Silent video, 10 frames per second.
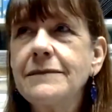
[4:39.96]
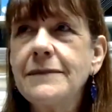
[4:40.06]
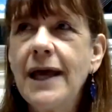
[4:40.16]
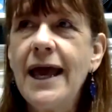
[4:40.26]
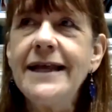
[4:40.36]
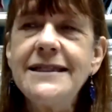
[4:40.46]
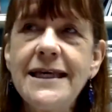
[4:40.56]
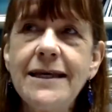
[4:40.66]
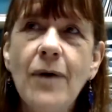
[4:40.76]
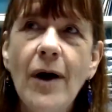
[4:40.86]

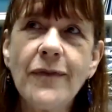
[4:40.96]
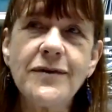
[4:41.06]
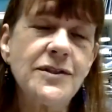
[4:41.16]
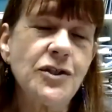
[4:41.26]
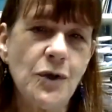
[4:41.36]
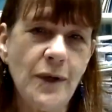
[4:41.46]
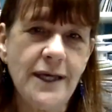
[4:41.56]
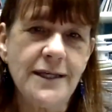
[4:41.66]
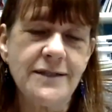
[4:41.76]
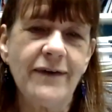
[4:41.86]
18 months, two
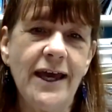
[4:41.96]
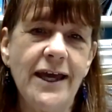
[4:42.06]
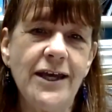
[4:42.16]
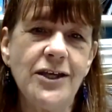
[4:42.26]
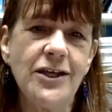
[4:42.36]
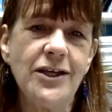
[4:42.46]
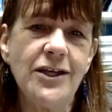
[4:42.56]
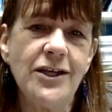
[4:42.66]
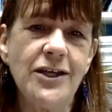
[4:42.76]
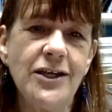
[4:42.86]
years of age,
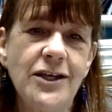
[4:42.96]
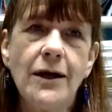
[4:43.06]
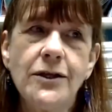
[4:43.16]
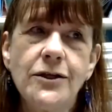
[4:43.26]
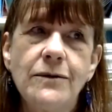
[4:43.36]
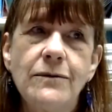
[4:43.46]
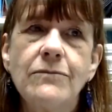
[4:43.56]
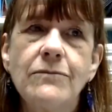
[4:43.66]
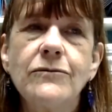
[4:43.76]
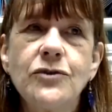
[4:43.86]

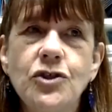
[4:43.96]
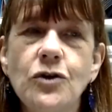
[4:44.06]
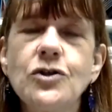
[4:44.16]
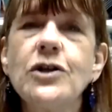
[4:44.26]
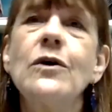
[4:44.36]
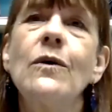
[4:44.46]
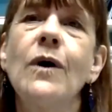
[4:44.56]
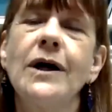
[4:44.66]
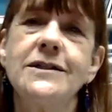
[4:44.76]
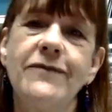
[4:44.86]
children who
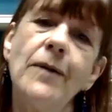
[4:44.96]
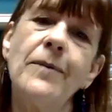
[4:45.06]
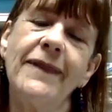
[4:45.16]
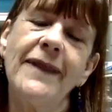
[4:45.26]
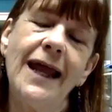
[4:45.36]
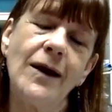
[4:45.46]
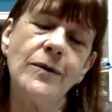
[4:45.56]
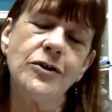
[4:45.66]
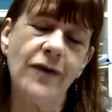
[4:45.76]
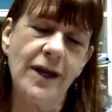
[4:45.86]
are developing their
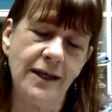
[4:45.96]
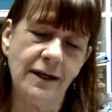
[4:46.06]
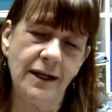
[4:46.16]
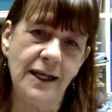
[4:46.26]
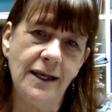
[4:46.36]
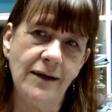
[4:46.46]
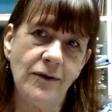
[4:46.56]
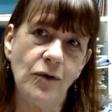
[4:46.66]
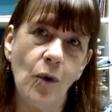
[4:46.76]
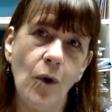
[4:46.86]
language regularly,
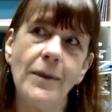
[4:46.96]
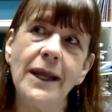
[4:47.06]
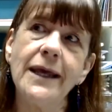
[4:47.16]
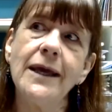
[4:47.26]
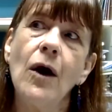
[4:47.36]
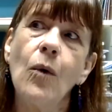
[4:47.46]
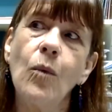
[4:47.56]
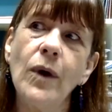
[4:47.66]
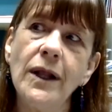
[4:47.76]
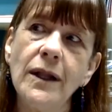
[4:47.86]
normally,
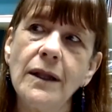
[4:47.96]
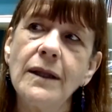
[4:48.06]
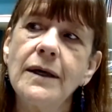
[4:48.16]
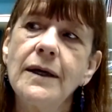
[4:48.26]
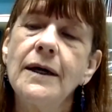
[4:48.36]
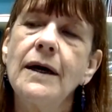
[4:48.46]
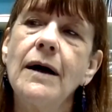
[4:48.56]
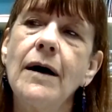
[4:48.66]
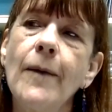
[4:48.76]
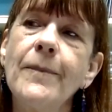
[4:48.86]
will
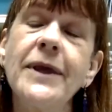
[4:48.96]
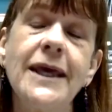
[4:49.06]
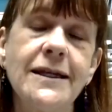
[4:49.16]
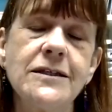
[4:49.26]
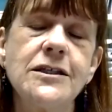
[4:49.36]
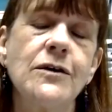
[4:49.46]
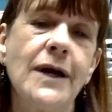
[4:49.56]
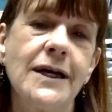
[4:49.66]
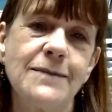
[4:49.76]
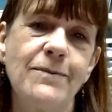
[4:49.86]
uh, begin to
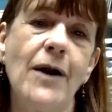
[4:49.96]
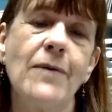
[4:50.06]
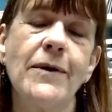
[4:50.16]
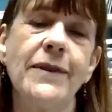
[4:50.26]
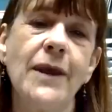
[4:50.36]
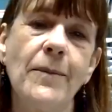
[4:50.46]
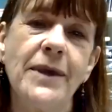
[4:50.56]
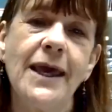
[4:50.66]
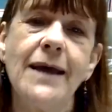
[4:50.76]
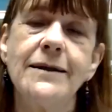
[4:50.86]
experiment. They'll
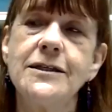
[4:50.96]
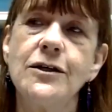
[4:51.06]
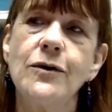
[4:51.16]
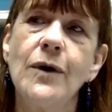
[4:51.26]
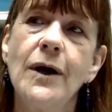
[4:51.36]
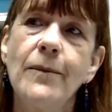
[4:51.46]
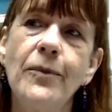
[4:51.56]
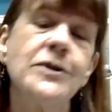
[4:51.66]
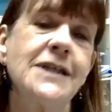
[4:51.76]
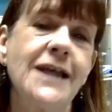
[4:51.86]
begin to
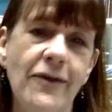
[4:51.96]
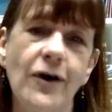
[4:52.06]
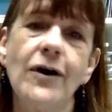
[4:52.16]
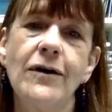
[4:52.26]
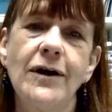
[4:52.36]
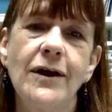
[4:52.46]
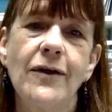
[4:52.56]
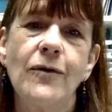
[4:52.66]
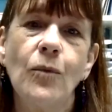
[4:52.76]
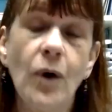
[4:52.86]
put together
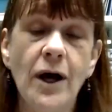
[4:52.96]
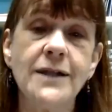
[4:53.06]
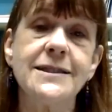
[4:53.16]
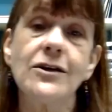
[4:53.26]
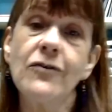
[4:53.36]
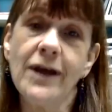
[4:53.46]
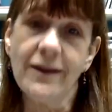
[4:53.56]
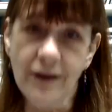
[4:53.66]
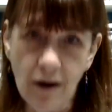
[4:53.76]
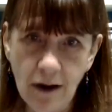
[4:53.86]
words and
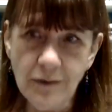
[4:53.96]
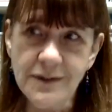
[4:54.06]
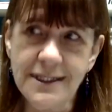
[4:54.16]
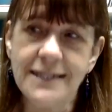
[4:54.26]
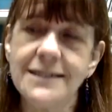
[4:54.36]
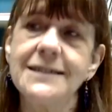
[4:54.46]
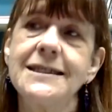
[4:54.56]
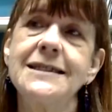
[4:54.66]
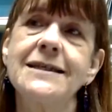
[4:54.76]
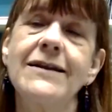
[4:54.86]
create their own
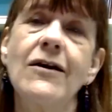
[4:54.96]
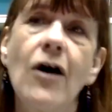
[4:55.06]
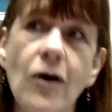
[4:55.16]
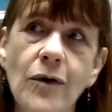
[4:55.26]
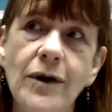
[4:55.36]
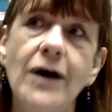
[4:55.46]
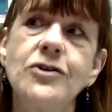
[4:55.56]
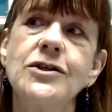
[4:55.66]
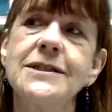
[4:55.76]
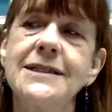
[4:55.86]
sentences and their own
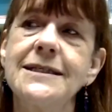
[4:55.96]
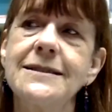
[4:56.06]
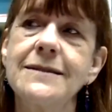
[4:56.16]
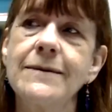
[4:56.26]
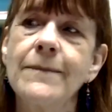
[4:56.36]
utterances.